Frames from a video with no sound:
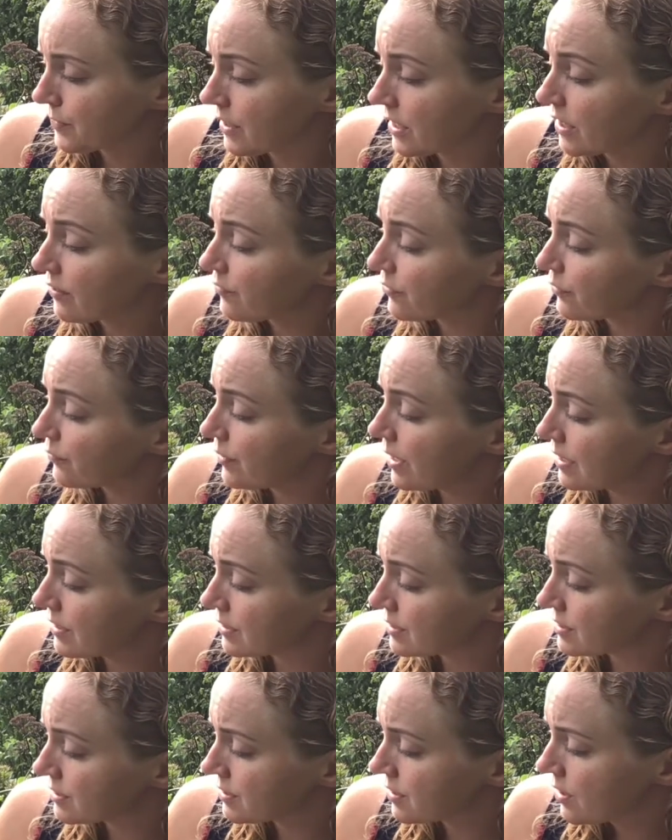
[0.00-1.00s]
If
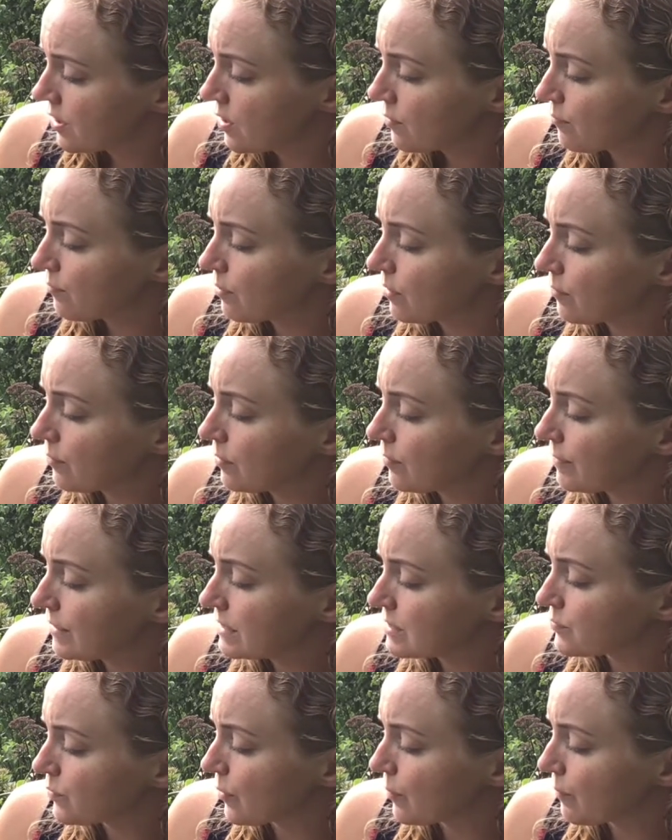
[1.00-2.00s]
threatened,
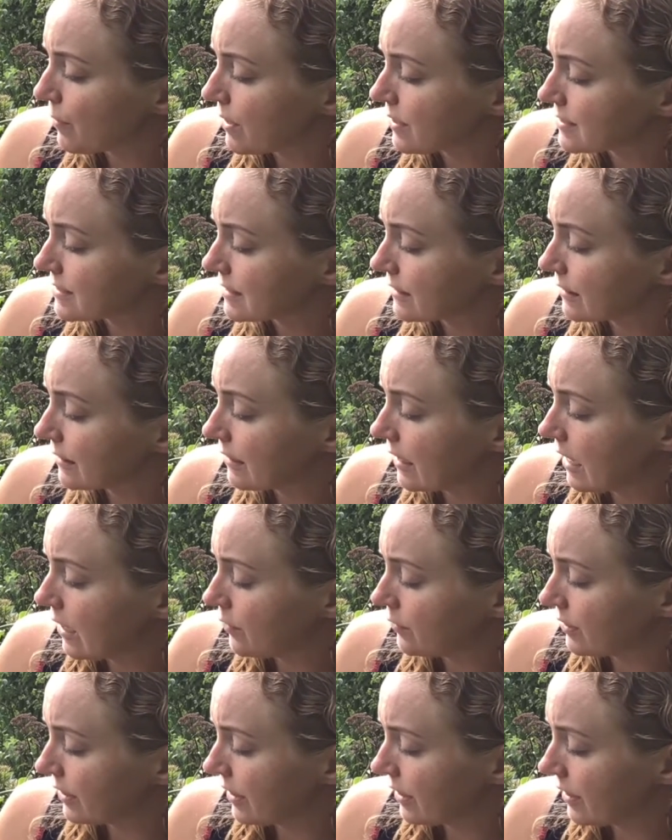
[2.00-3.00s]
bumblebees will buzz
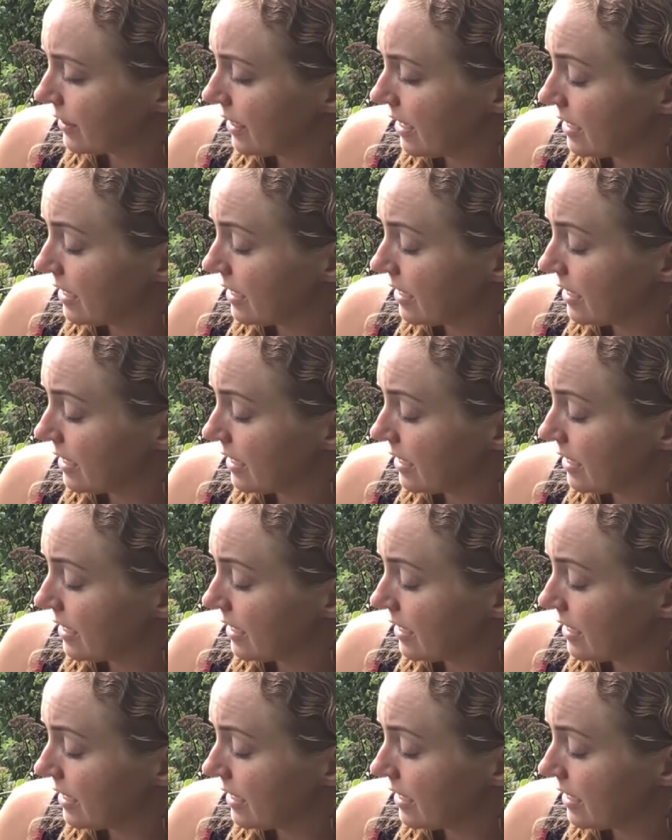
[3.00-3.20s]
loudly